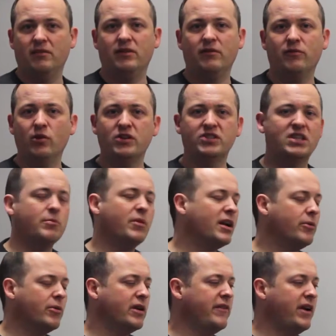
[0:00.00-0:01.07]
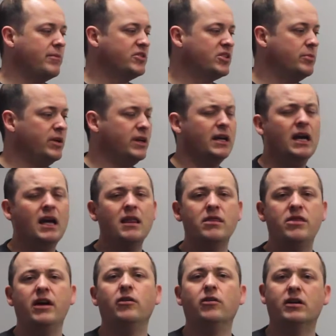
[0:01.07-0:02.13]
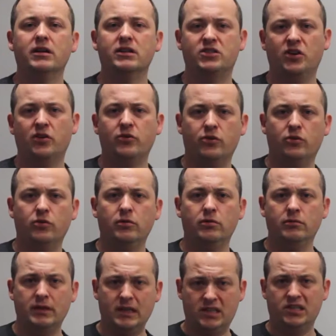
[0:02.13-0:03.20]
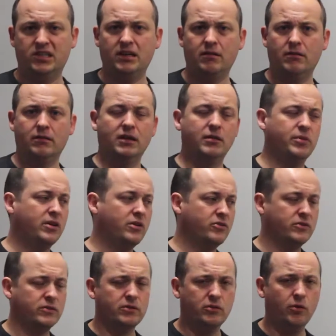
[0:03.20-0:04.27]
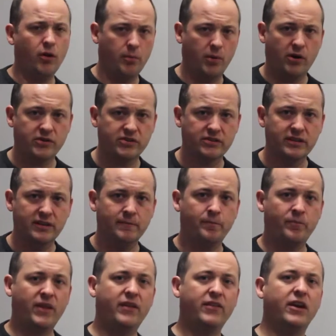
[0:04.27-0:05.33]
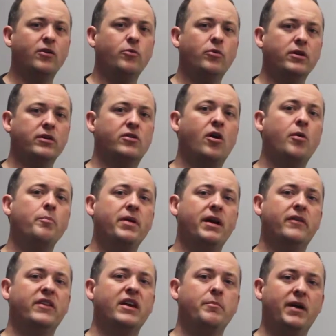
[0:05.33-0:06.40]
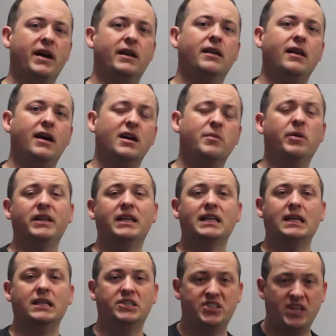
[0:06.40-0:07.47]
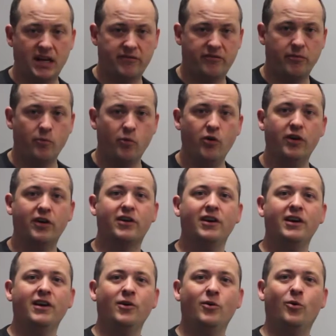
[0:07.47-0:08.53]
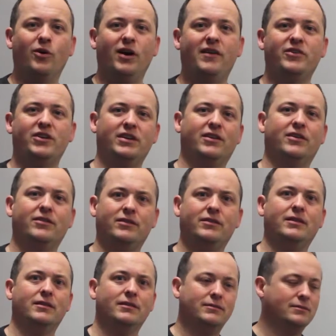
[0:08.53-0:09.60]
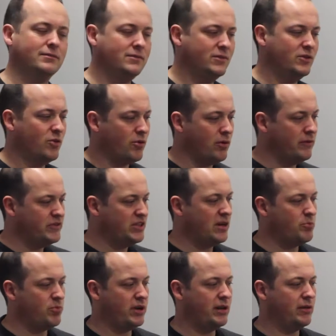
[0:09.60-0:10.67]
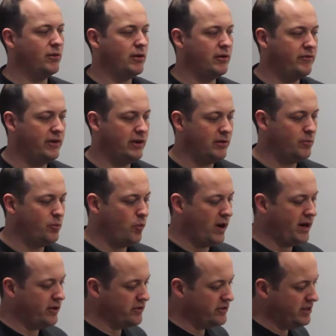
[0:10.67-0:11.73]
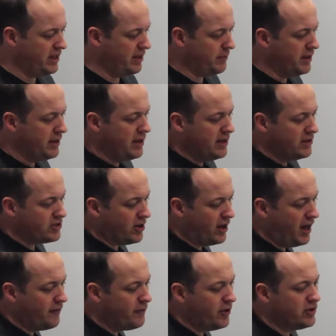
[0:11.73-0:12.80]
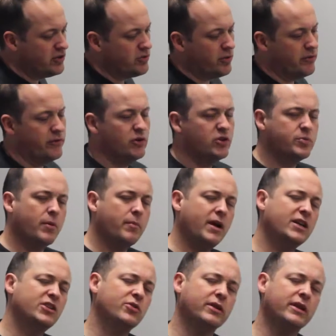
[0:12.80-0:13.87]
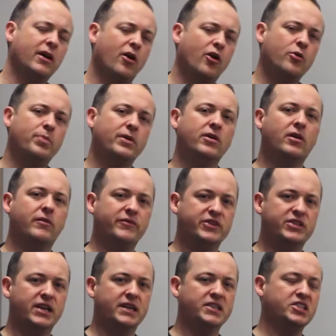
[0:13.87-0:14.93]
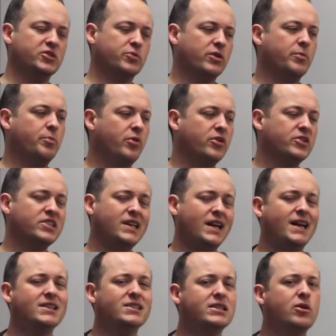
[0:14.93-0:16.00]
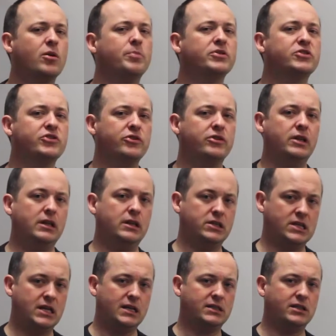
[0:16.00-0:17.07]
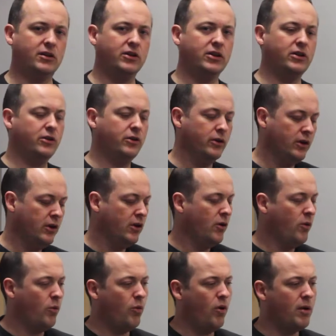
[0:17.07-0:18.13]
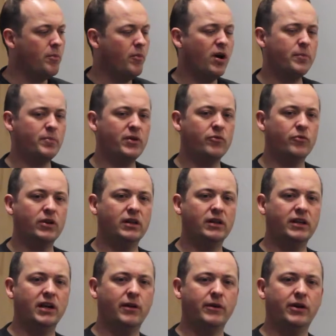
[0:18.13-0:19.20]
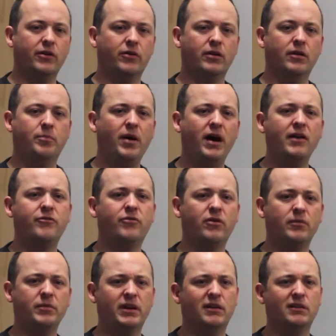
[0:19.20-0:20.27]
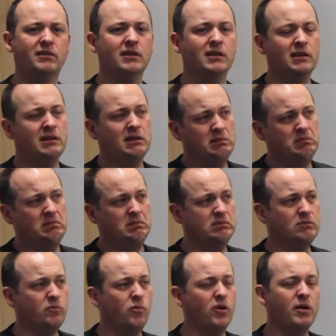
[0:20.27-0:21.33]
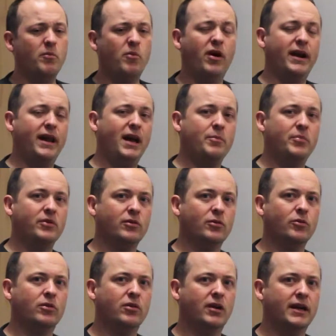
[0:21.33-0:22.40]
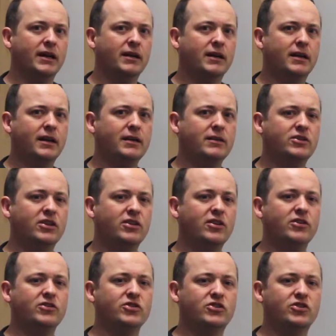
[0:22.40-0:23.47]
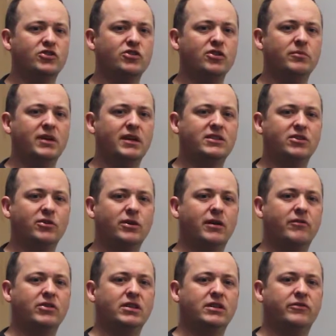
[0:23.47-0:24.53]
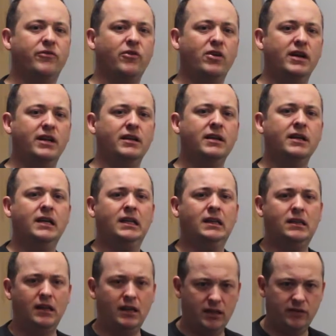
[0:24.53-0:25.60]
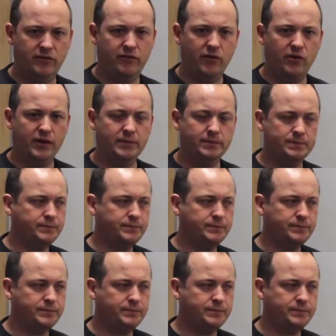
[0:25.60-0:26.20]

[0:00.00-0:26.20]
lost their money, whatever happens to be. They're not going to tell you necessarily because you're the boss. And they don't want to compound their bad luck by then getting sacked from work, or having, you're all of a sudden bringing a lot of, weight onto them. So have those reviews, but make sure they're open conversations where the person has the opportunity to start telling you what might be really going on, apart from, what it might happen to look like, okay? So don't just assume they tell you everything's fine, that it is fine.